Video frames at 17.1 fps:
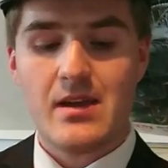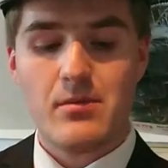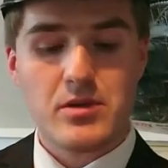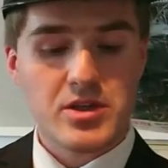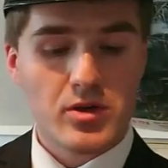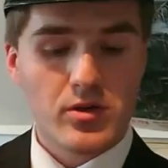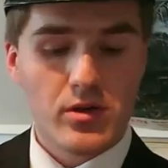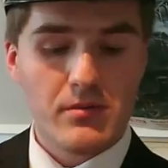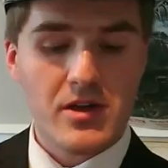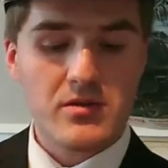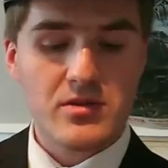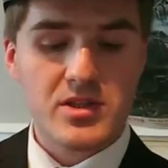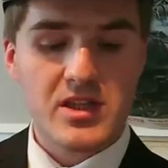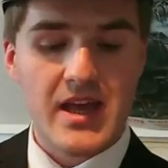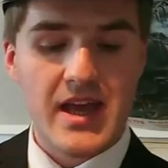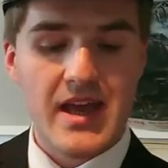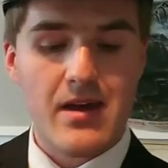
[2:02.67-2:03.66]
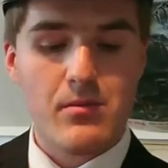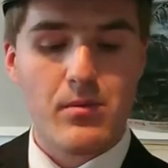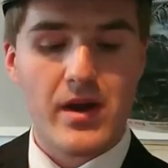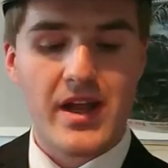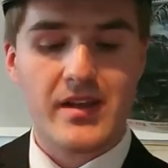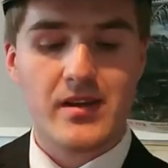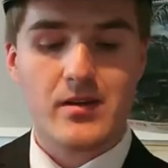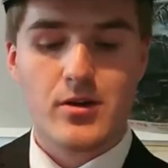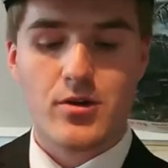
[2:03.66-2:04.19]
He was almost there
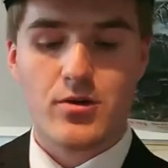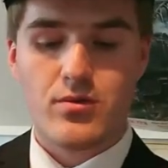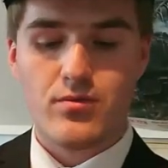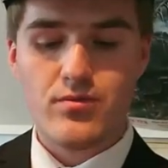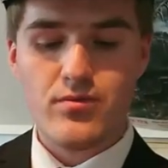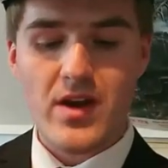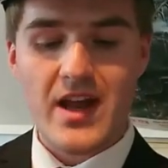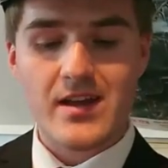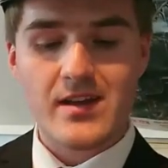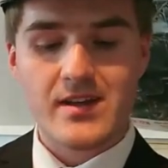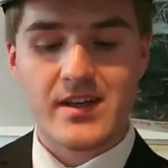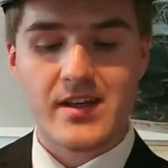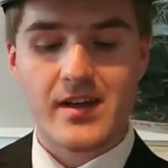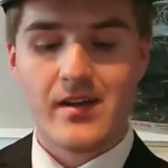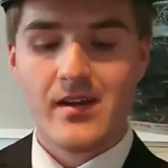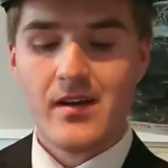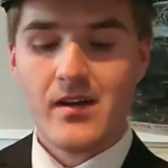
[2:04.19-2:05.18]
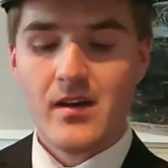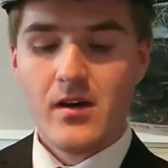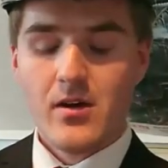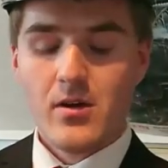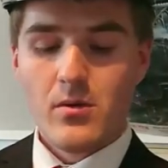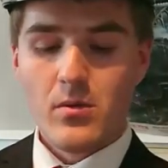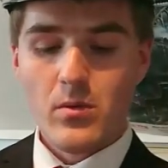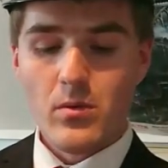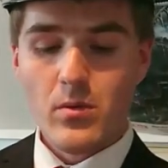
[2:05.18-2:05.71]
when crack!
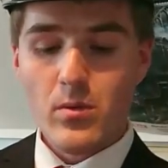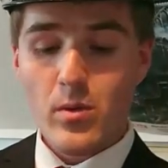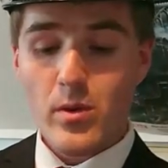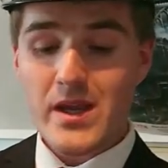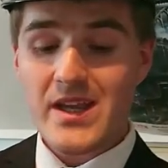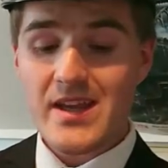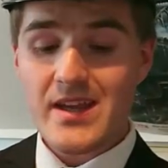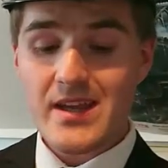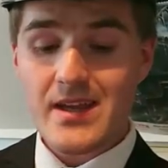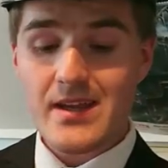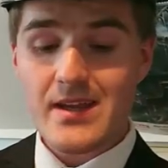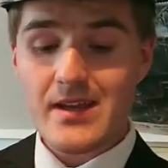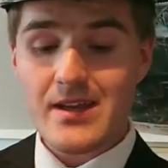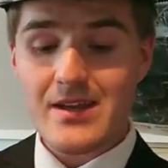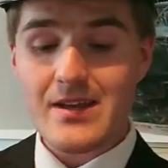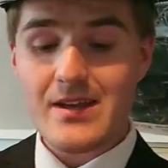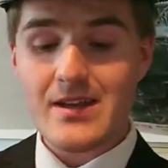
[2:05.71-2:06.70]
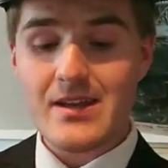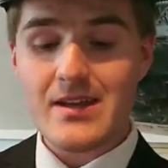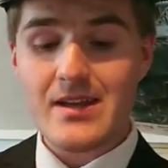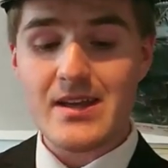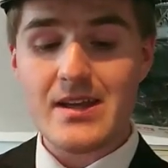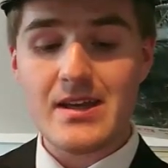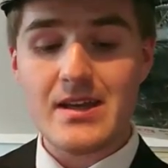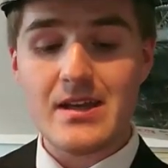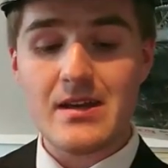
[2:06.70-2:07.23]

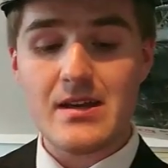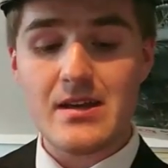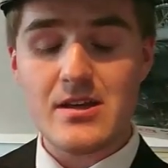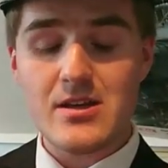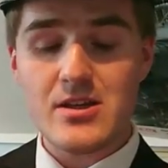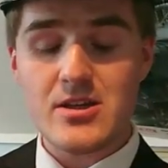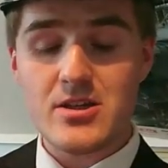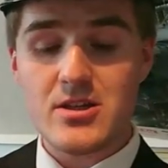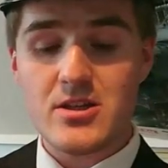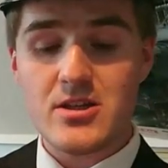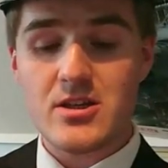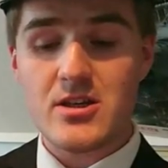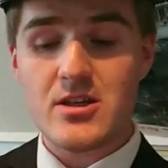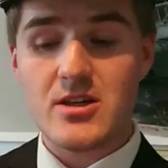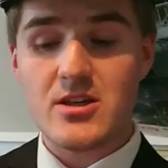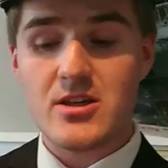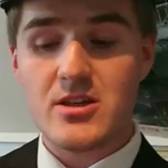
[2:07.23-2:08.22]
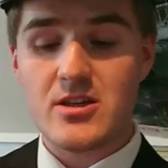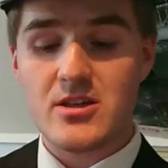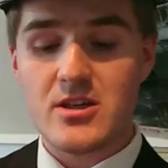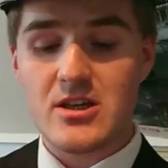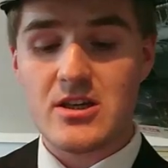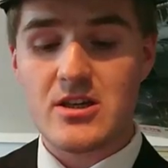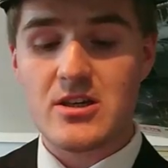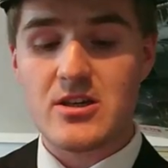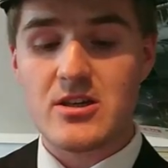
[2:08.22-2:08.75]

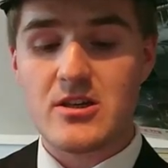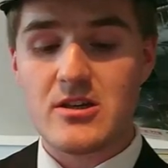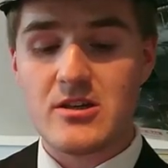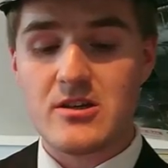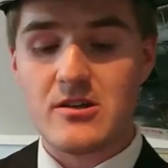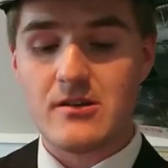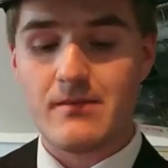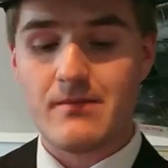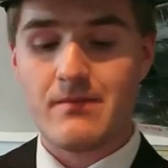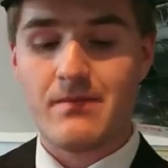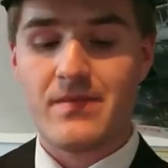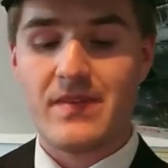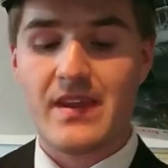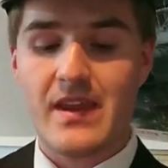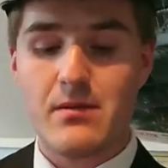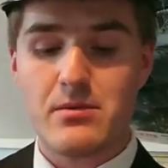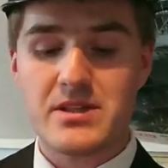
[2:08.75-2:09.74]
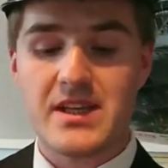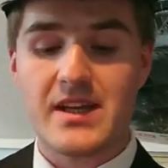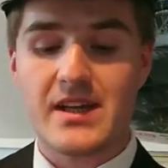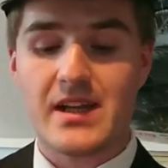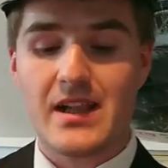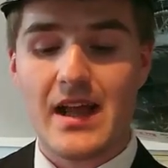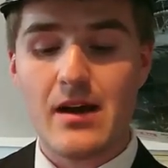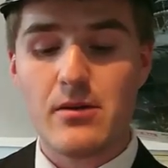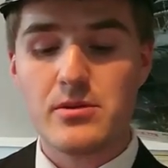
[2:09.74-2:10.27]
Whee-sh! He was in a
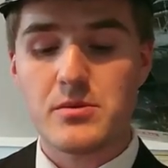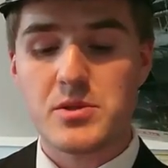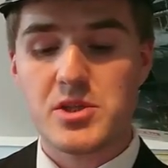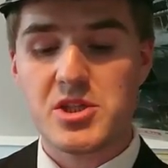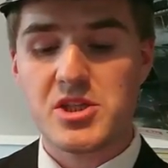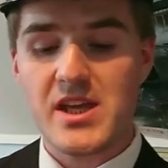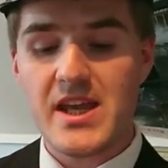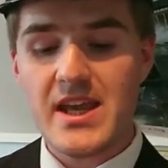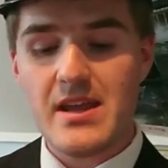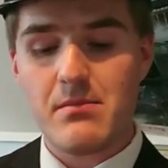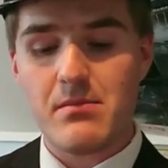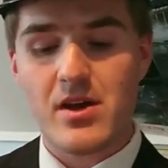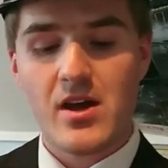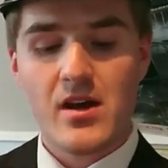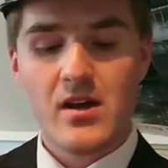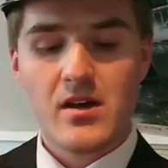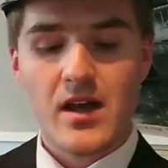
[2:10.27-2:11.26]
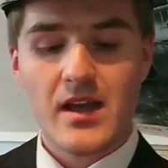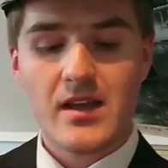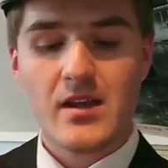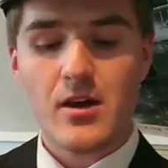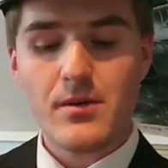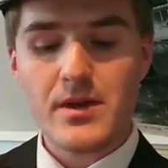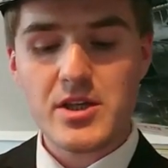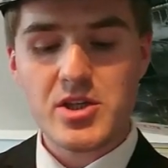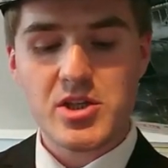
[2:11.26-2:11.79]
cloud of steam and
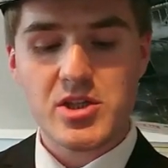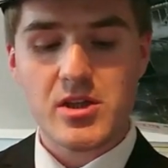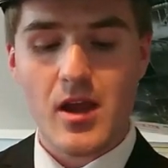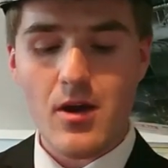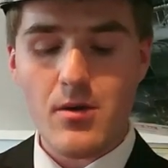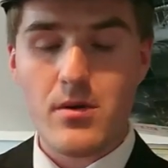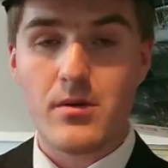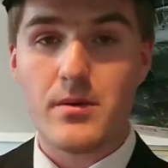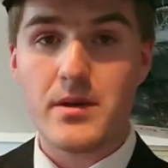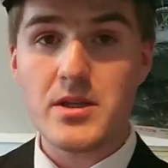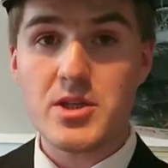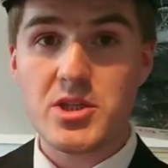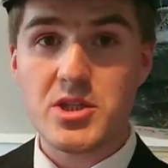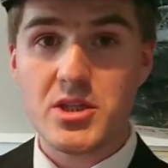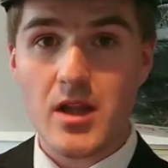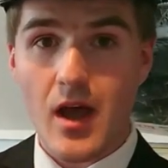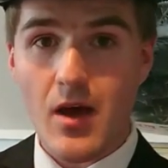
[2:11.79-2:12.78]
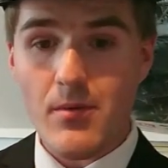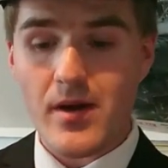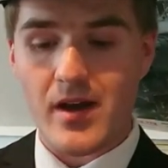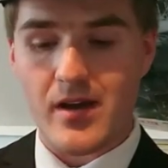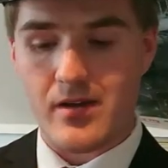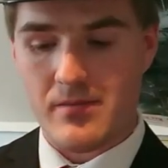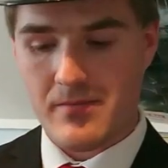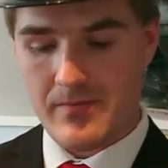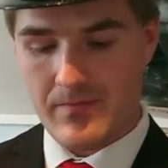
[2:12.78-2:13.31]
going slower and
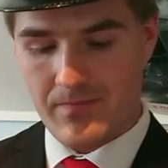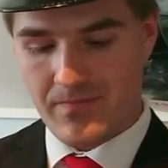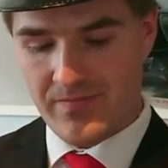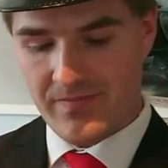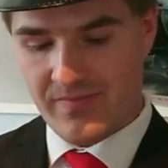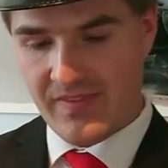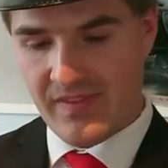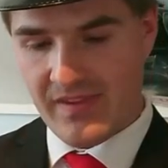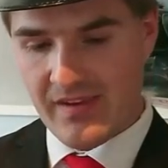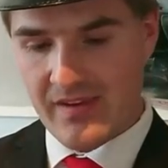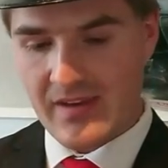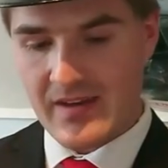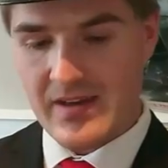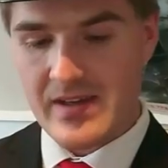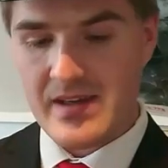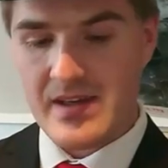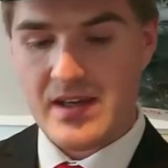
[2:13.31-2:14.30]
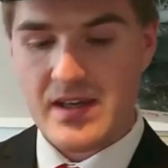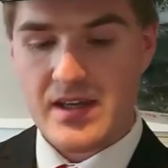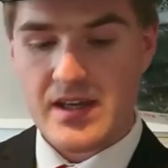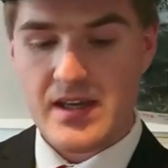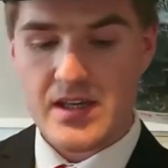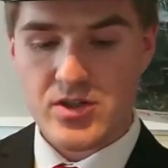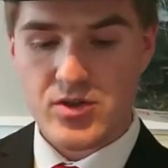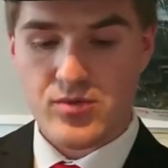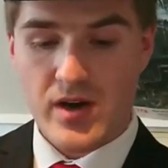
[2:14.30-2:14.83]
slower.
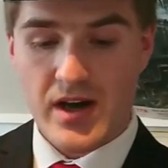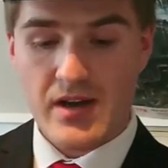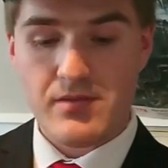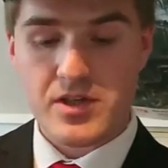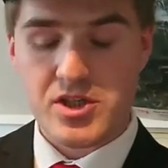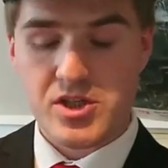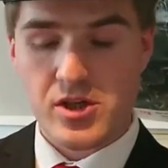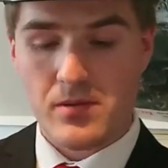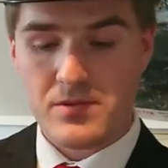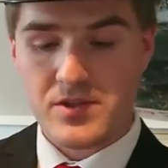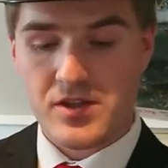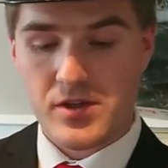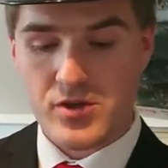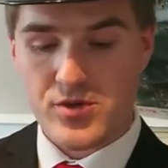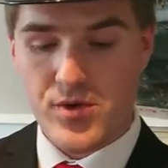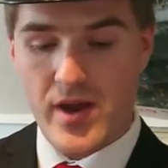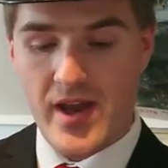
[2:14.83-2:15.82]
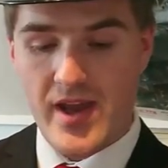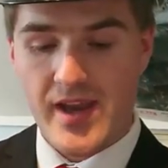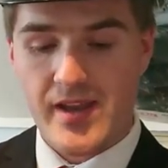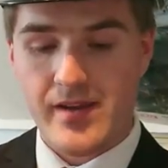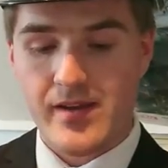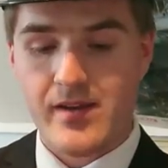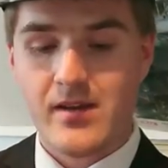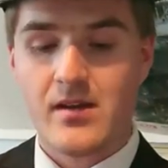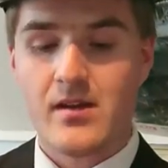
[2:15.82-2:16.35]
His driver stopped the
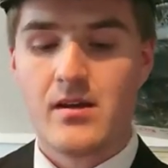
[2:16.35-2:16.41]
train.